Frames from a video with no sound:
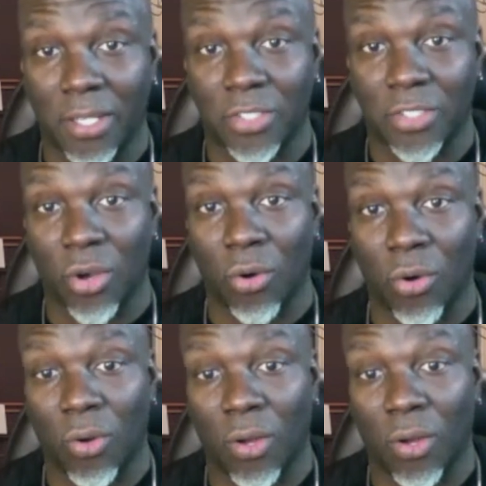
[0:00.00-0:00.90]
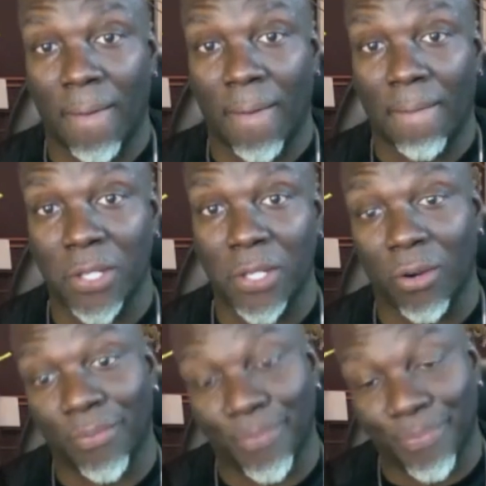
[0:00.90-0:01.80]
So, you
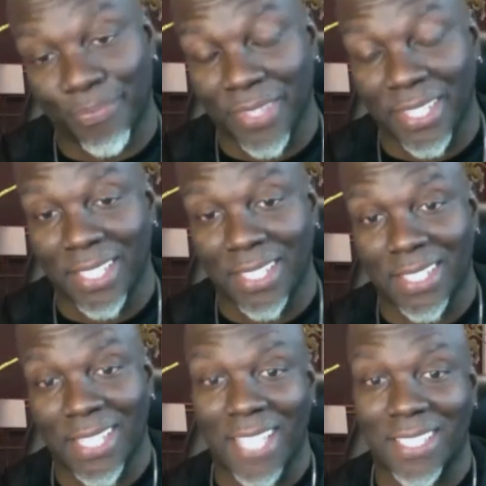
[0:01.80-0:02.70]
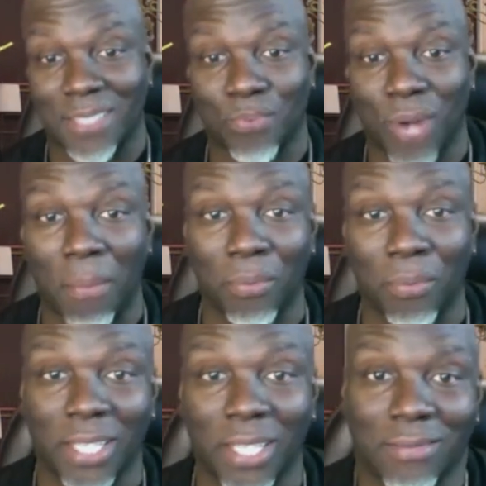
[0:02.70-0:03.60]
know, that's
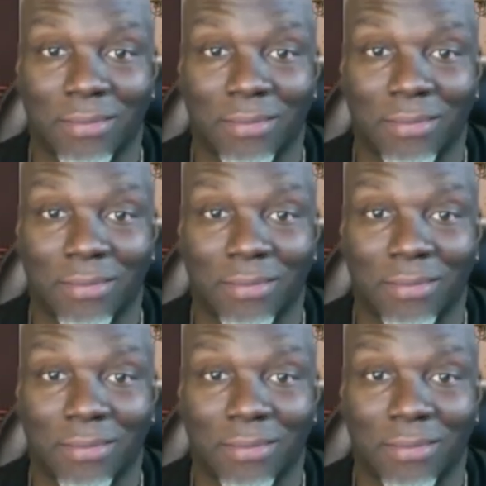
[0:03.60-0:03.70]
probably,